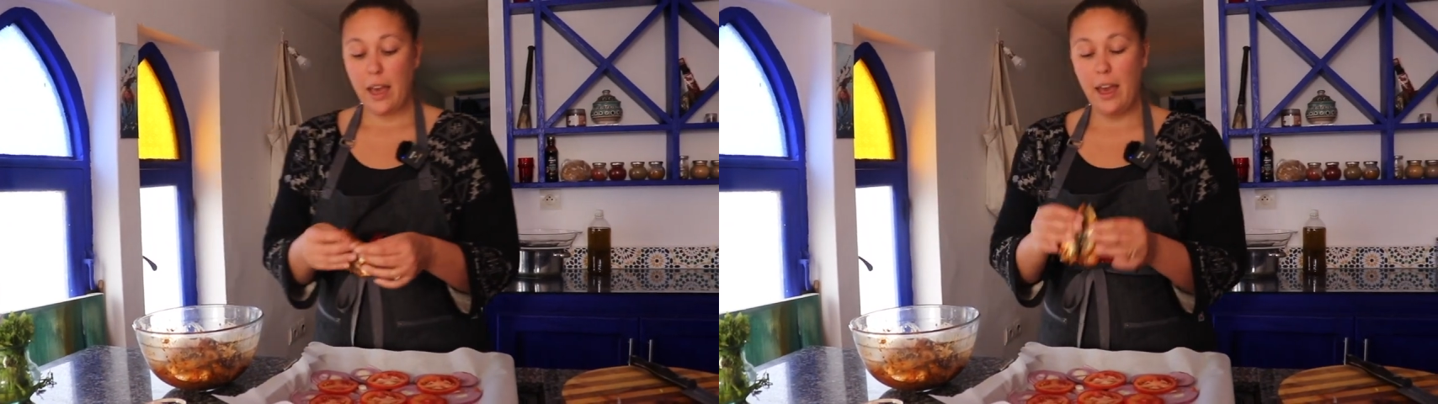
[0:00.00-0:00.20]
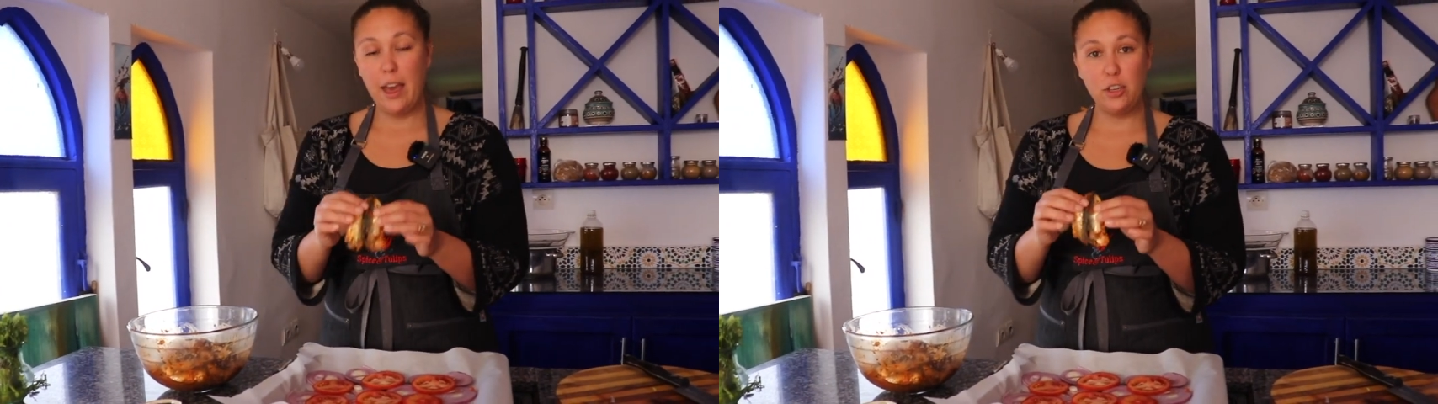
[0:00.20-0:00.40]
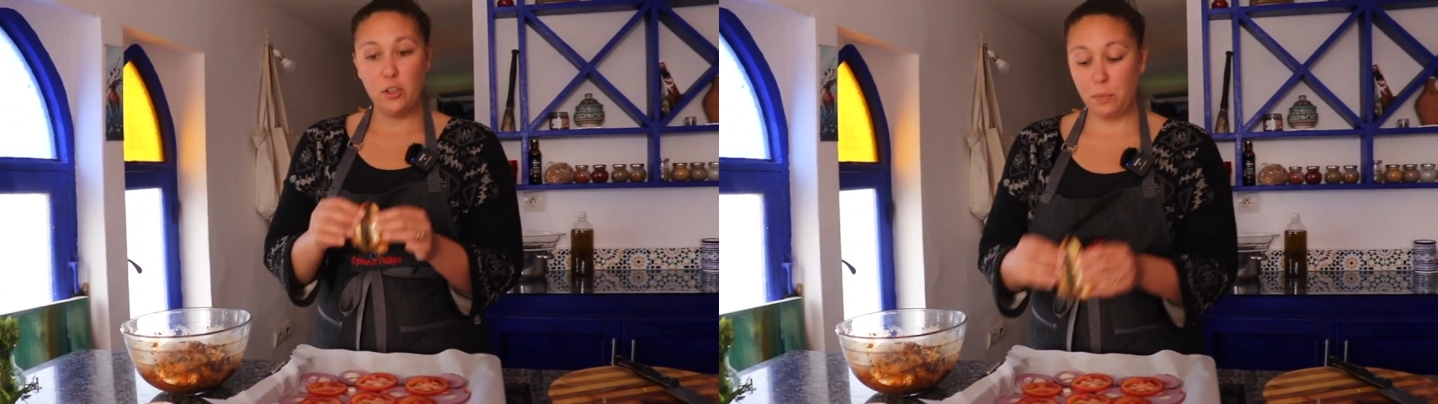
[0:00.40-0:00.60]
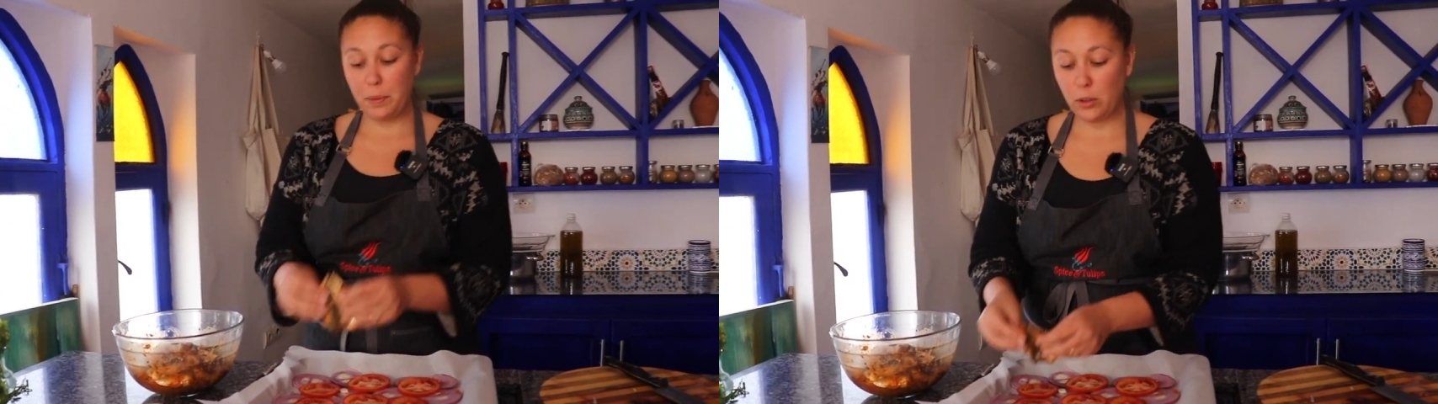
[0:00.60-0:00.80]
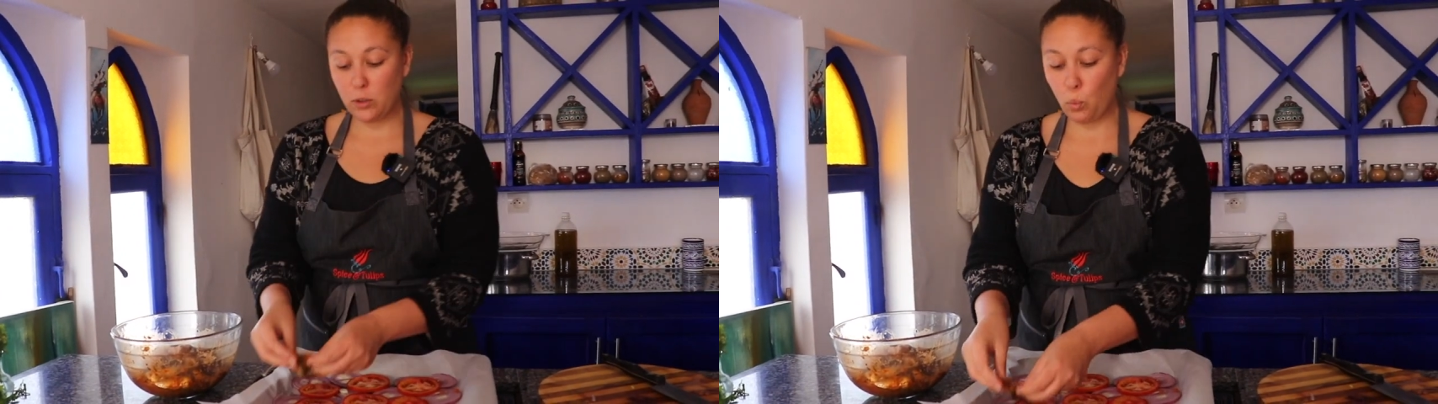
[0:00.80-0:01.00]
and you
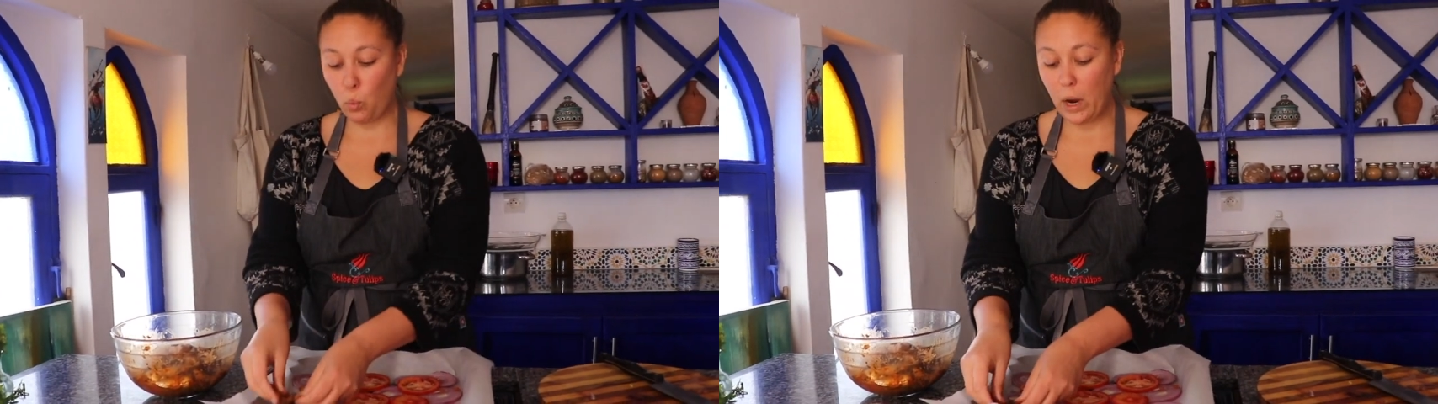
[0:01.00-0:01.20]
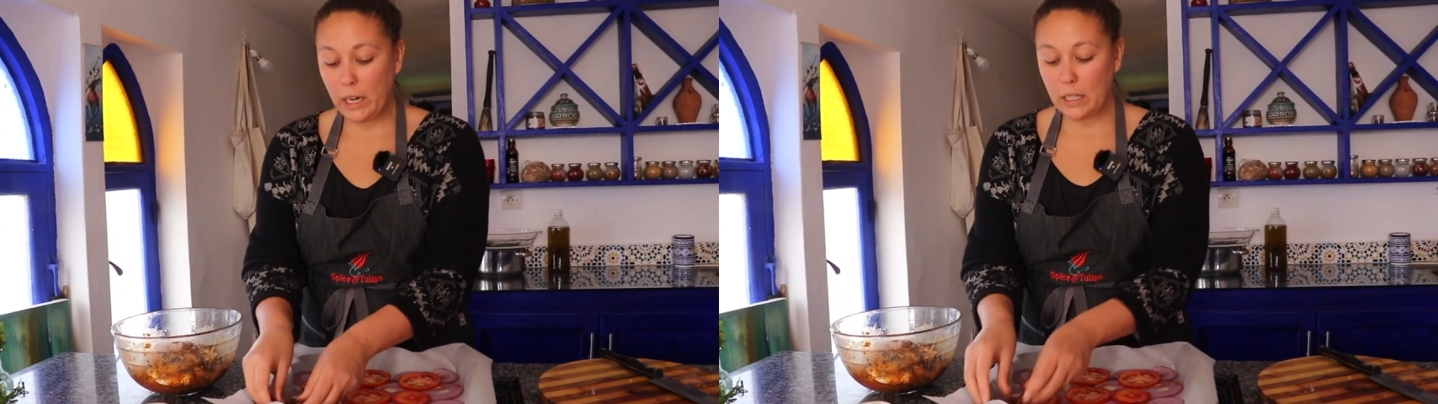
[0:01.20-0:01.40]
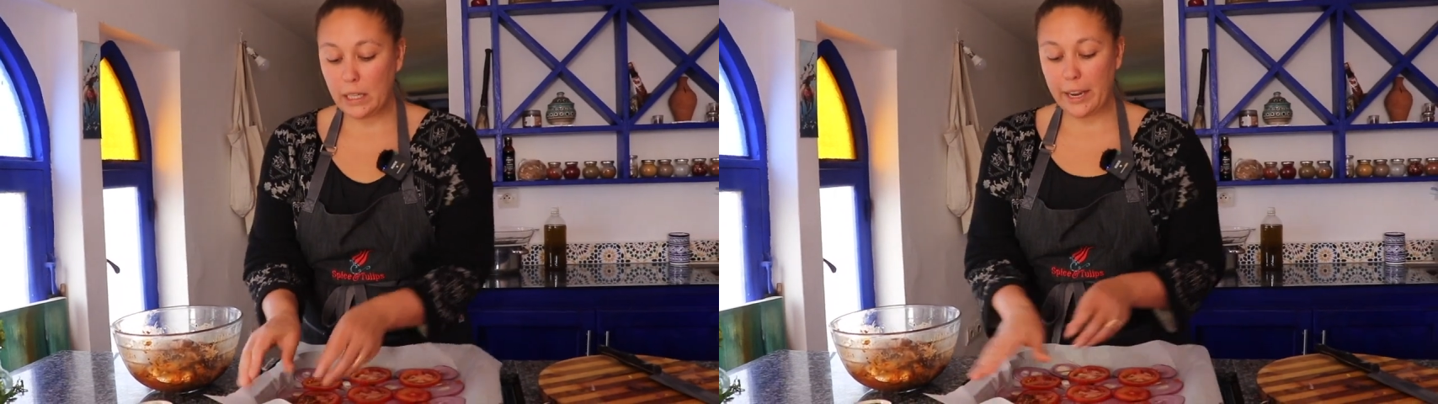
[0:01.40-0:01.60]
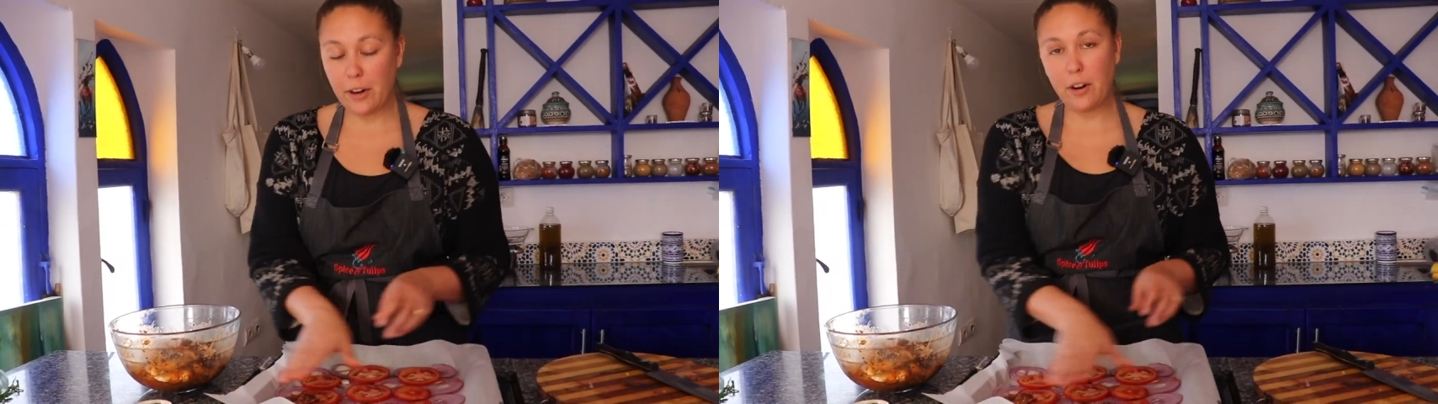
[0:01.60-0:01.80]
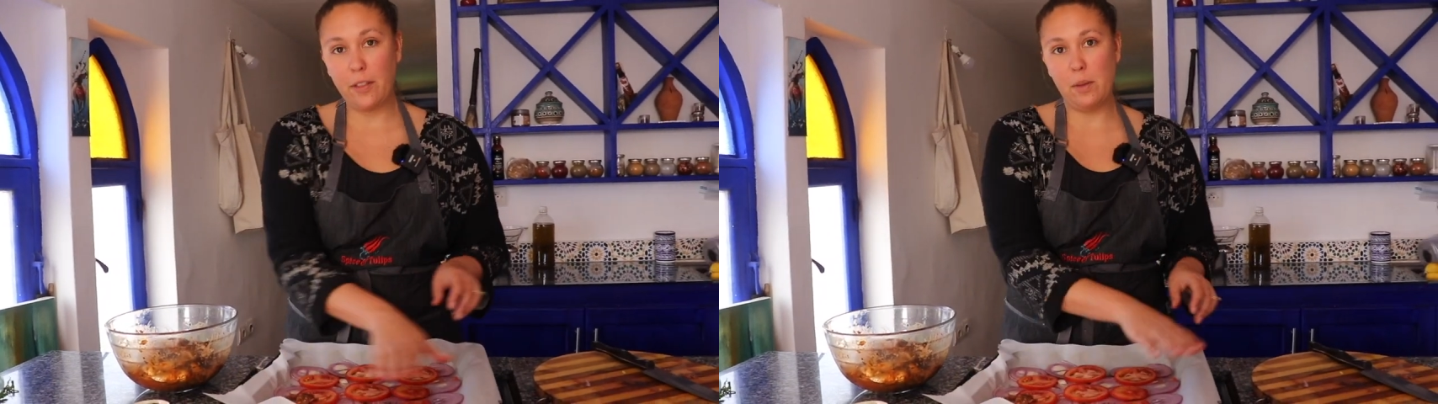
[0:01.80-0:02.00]
build one
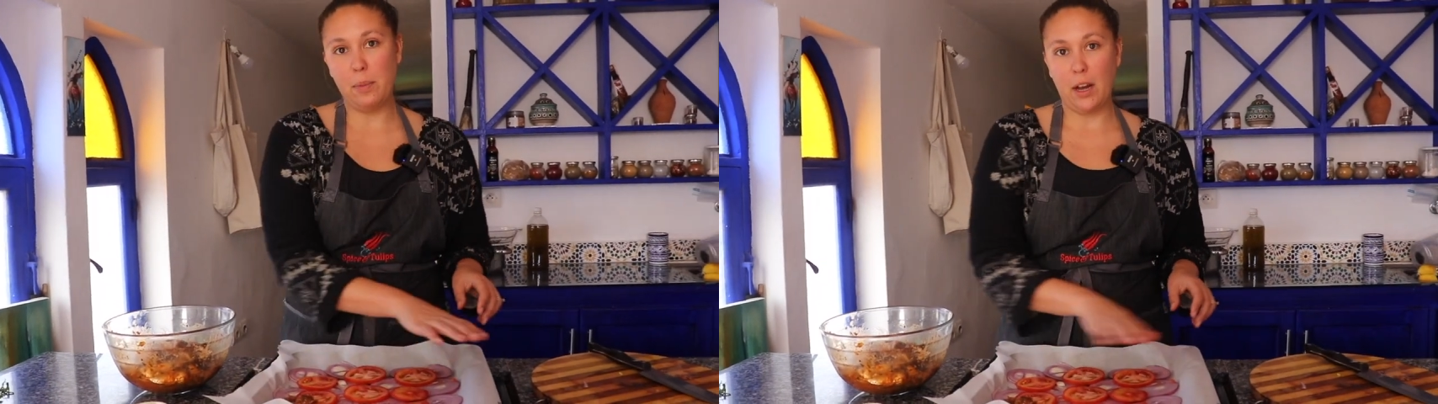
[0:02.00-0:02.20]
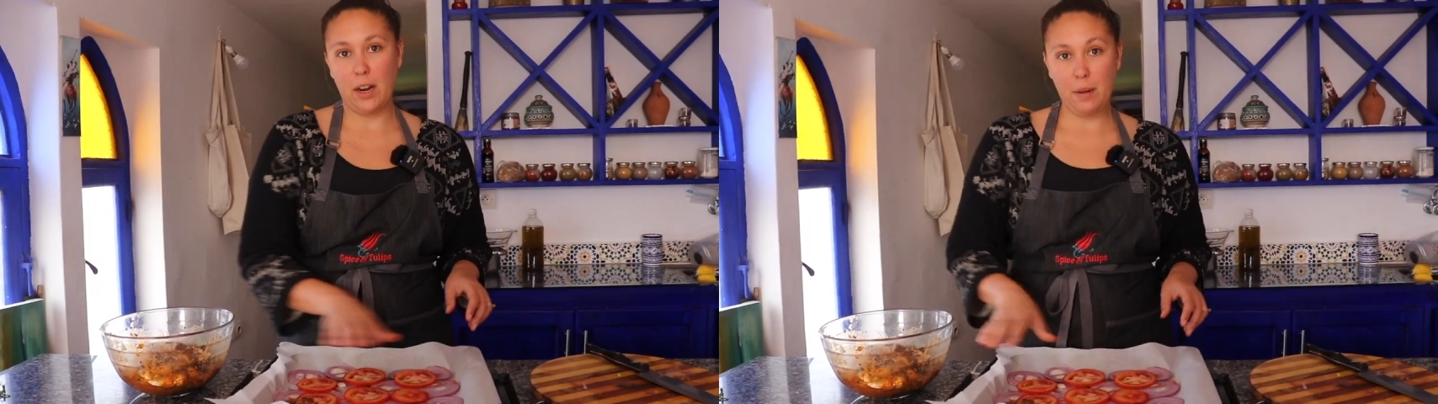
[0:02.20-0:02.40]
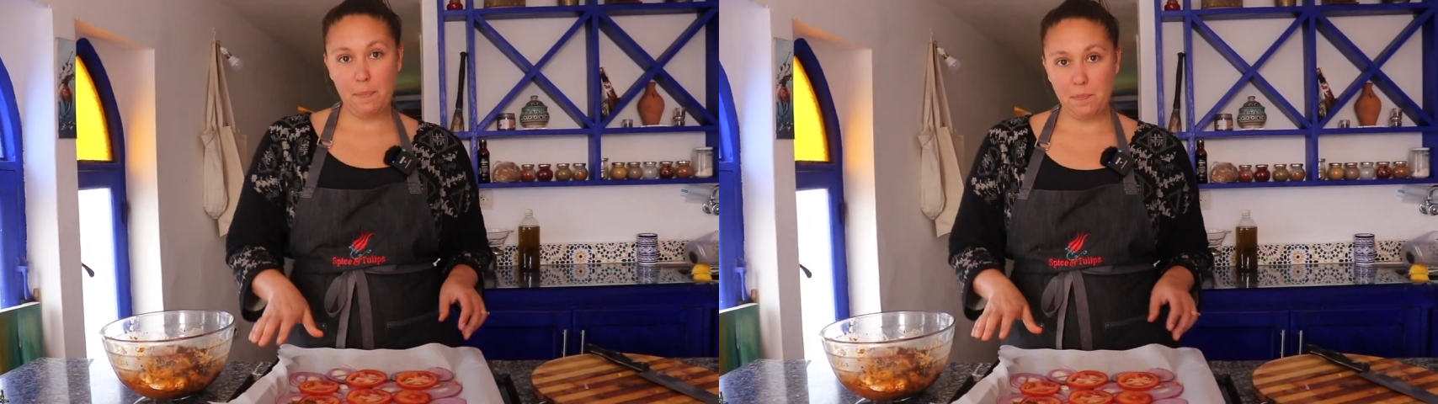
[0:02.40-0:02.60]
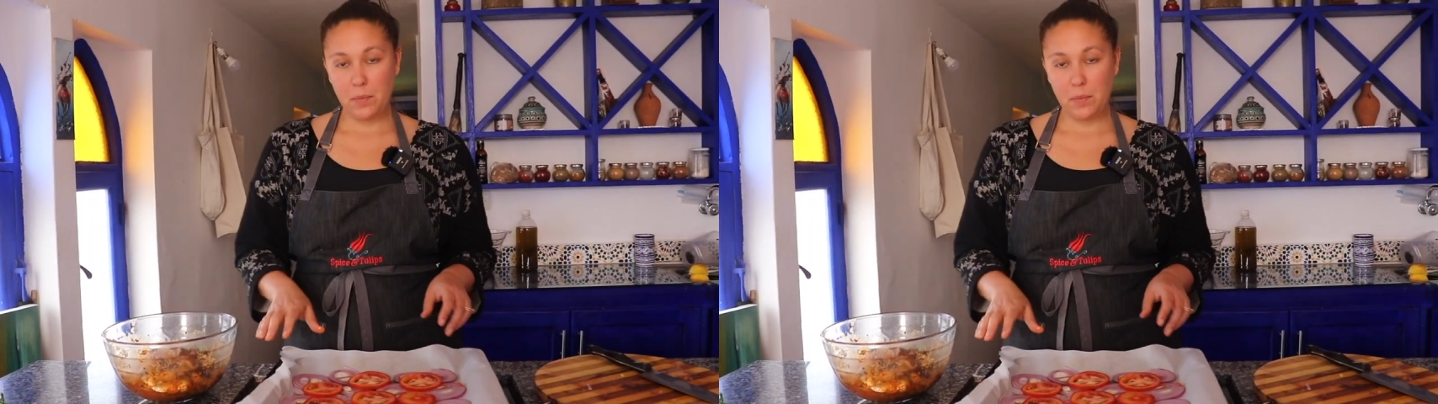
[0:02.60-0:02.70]
layer on the bottom.